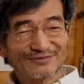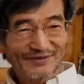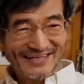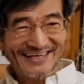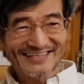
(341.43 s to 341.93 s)

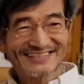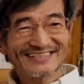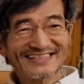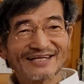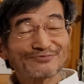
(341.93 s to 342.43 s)

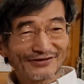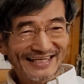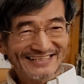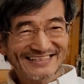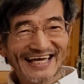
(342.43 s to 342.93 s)
speaker's
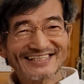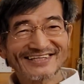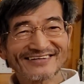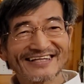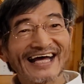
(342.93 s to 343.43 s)

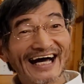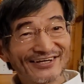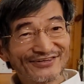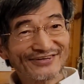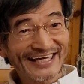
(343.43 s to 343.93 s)
pronunciation. Are
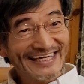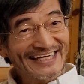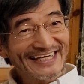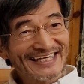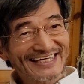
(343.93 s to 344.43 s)
you ready?